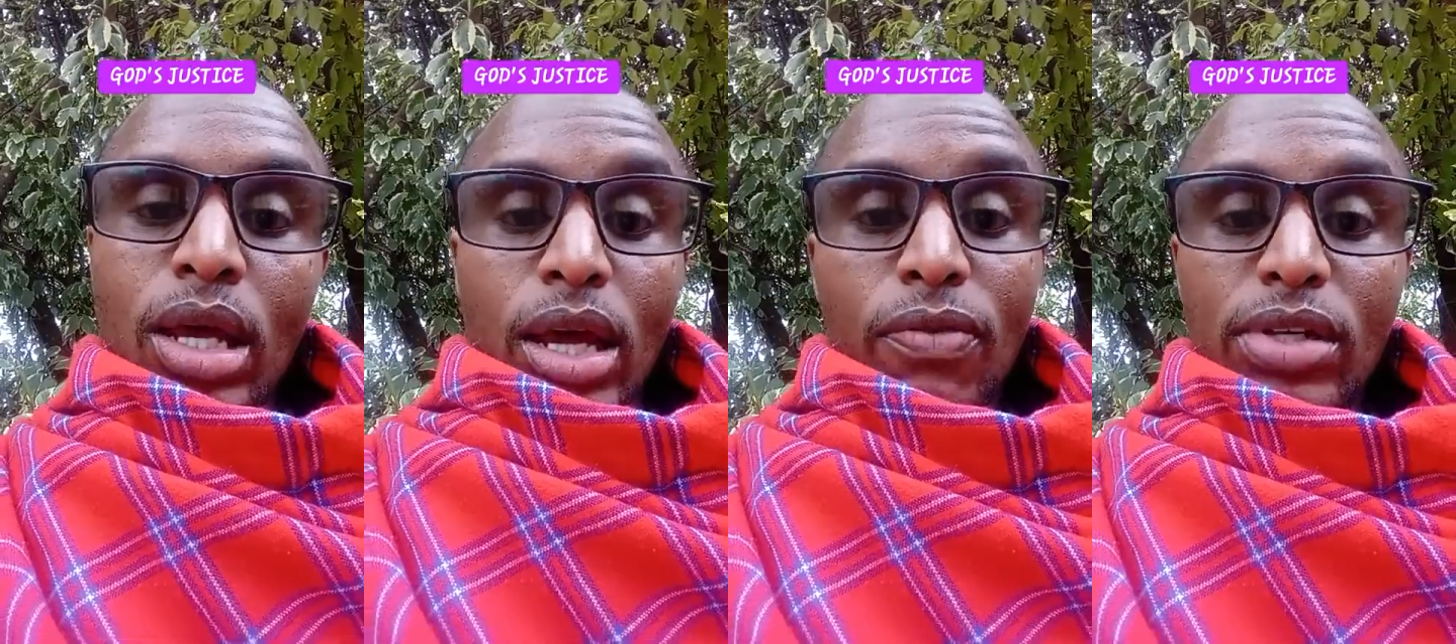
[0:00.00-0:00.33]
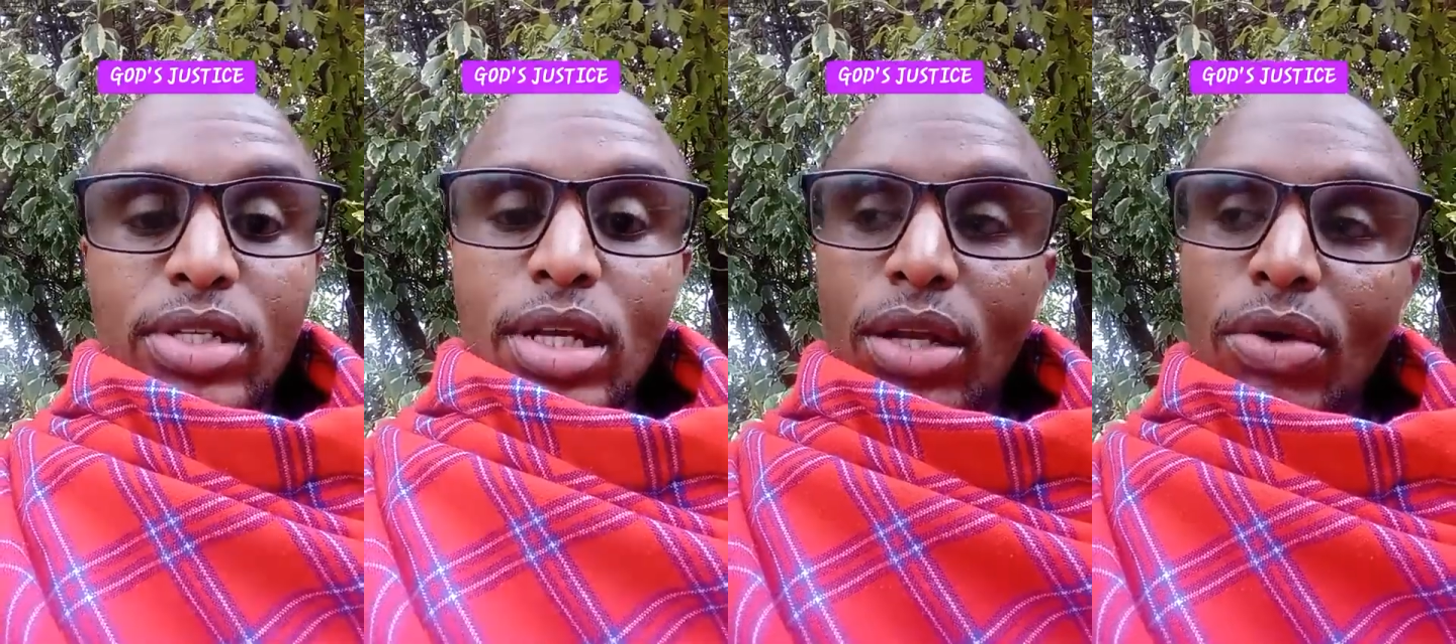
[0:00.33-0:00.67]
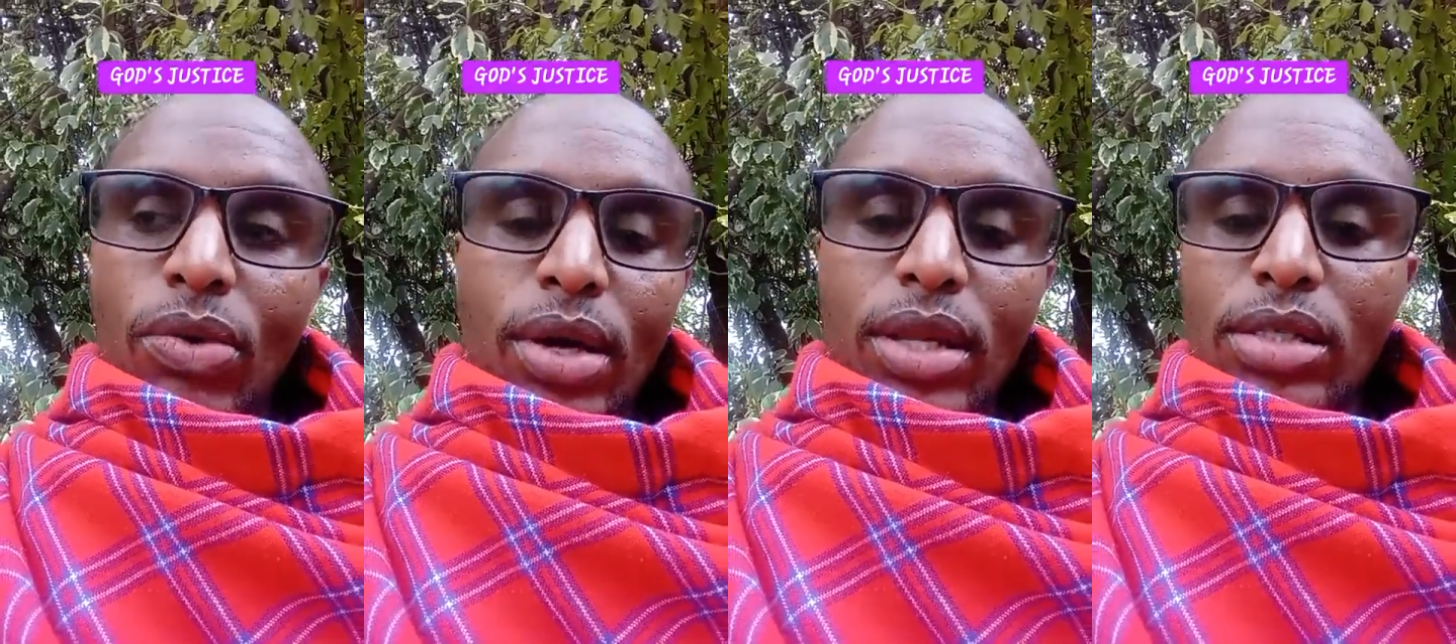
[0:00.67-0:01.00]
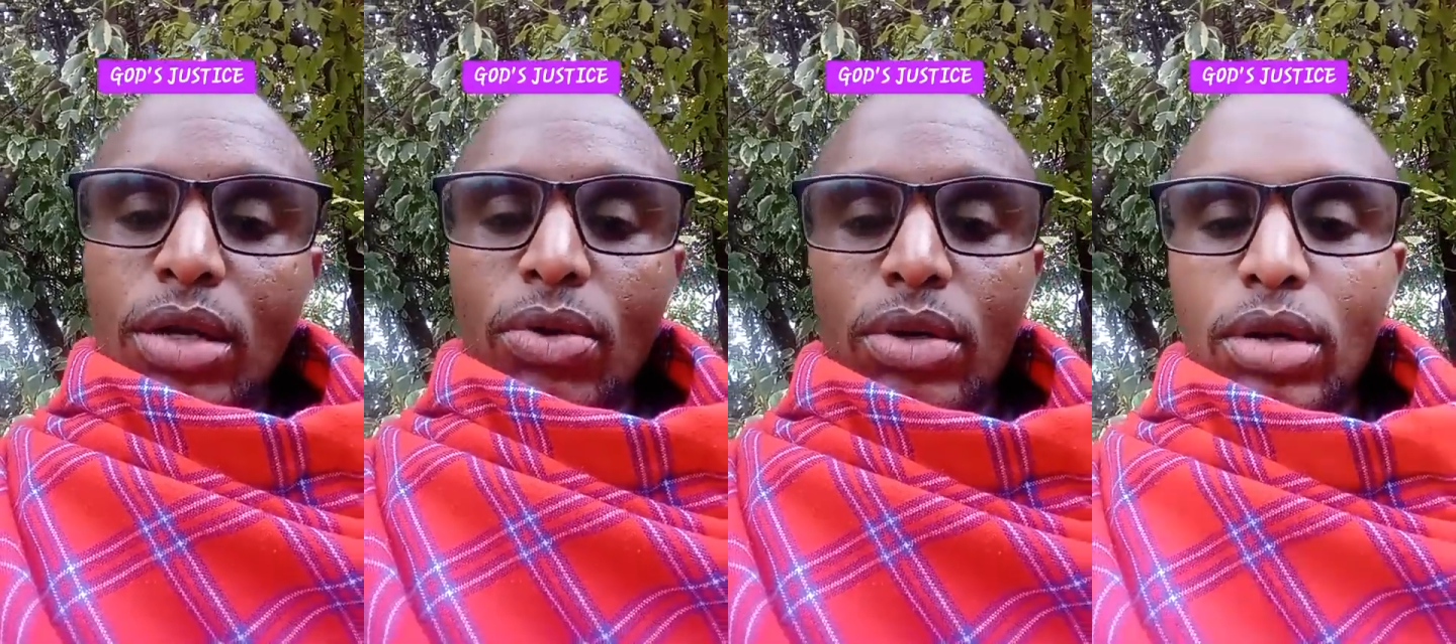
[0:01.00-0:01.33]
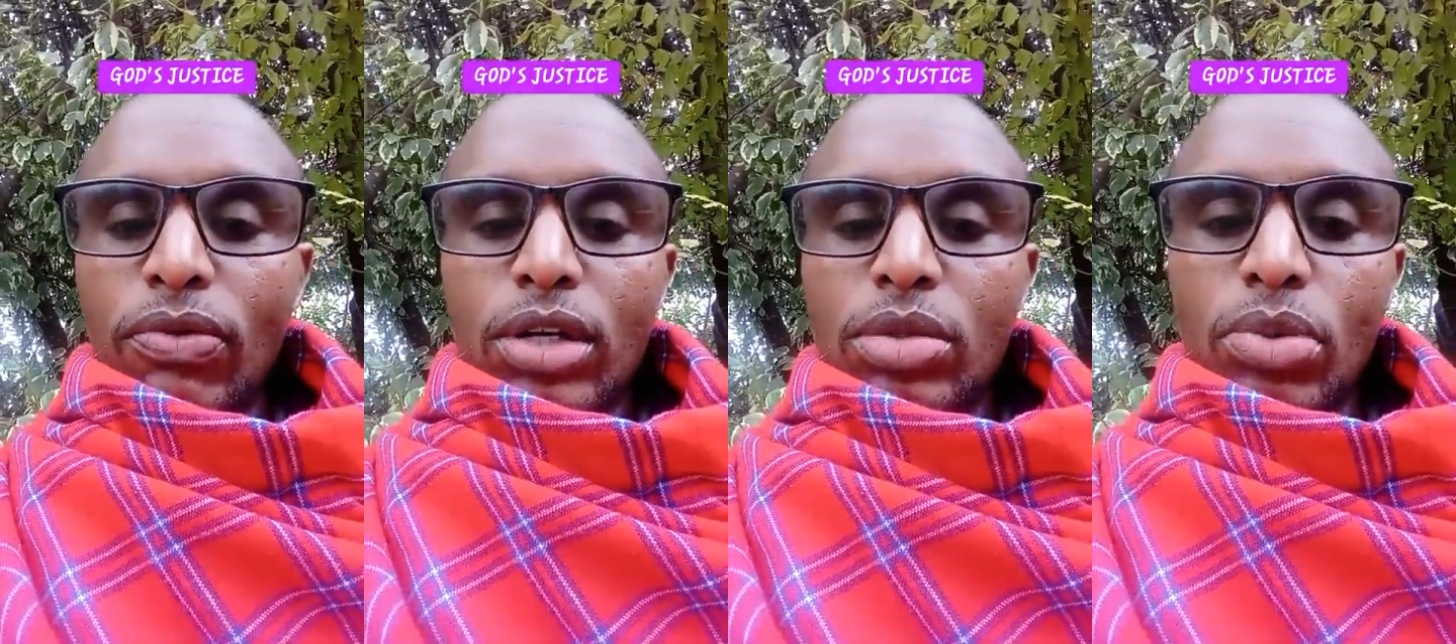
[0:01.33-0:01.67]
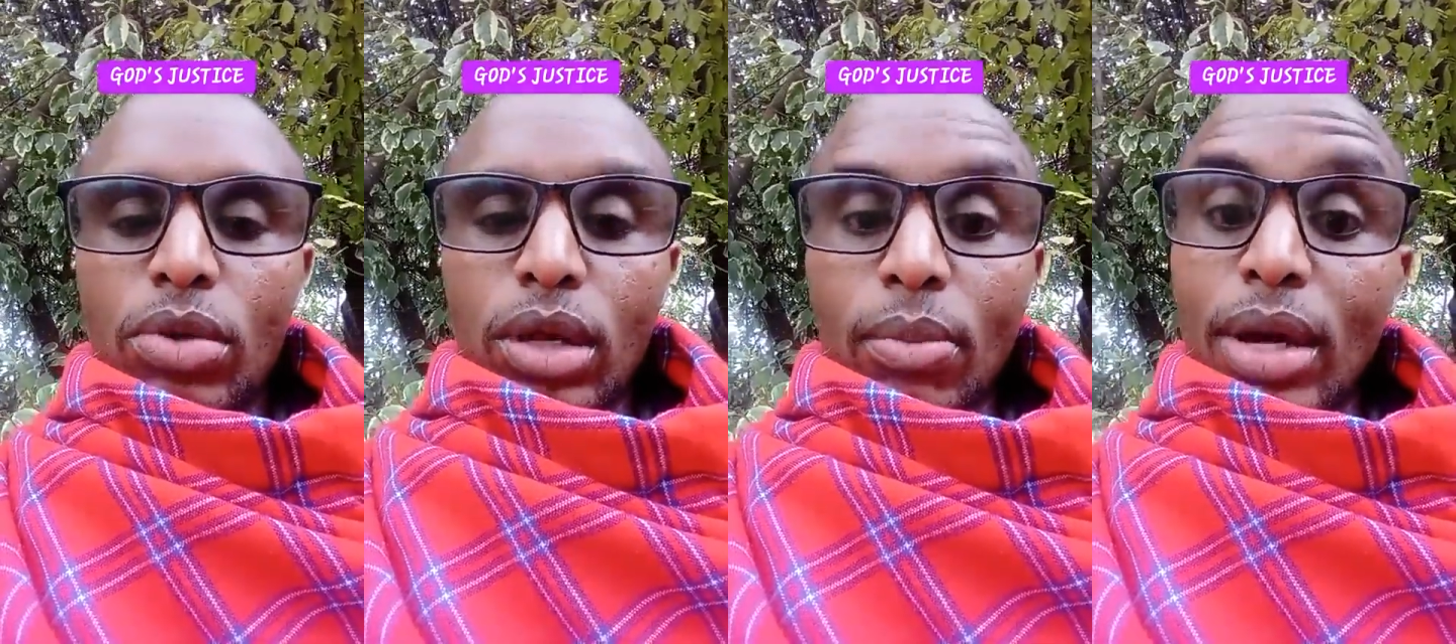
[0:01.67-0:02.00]
If it's illegal, well, that's a whole different
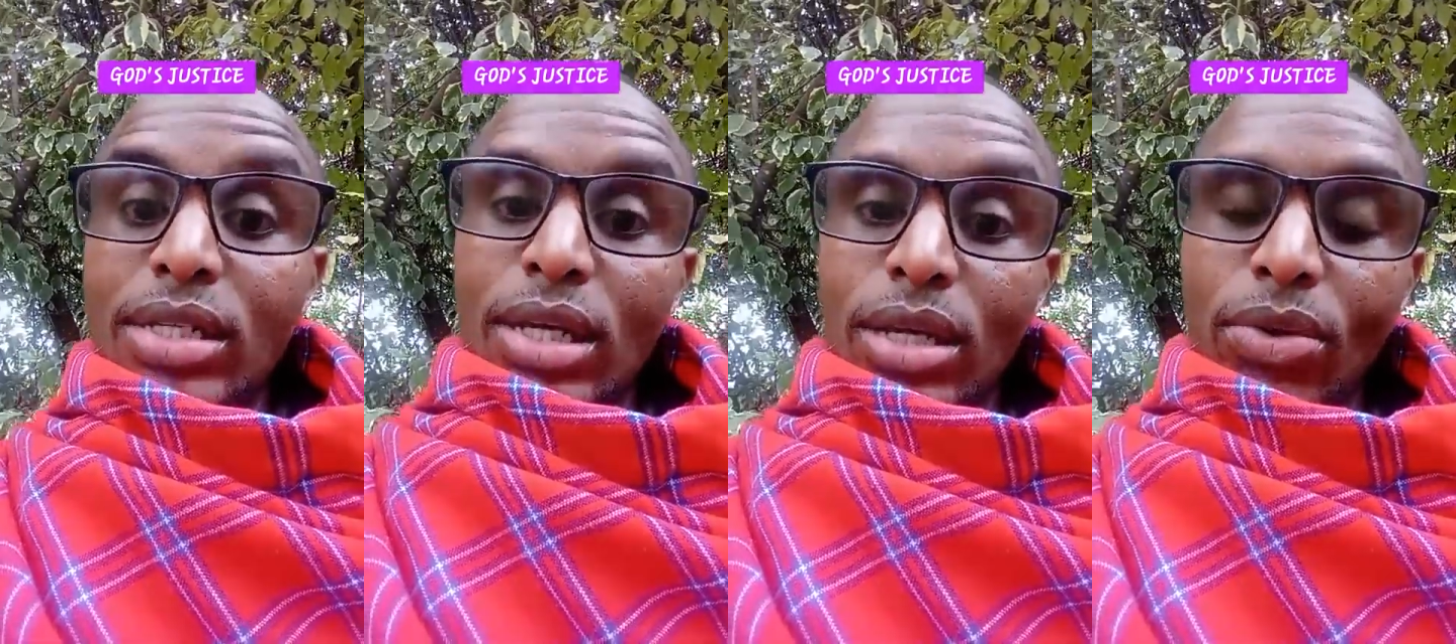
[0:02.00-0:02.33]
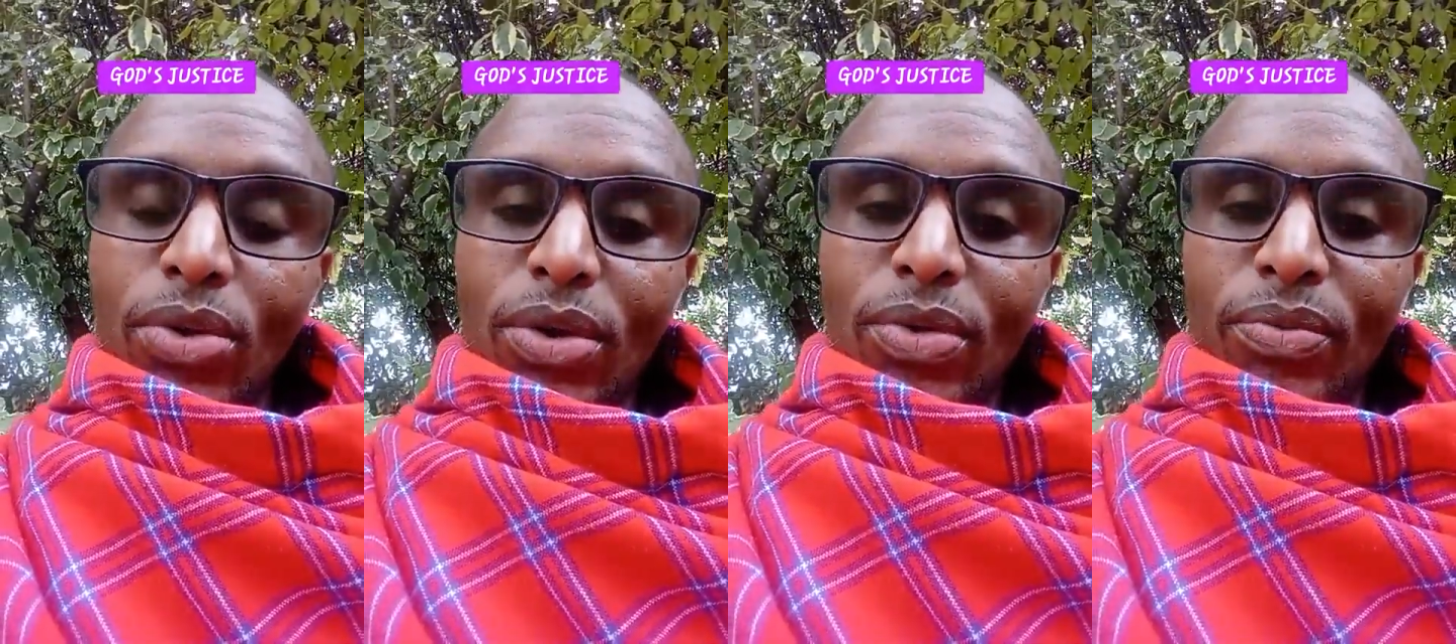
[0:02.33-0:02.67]
ballgame, but it's legal.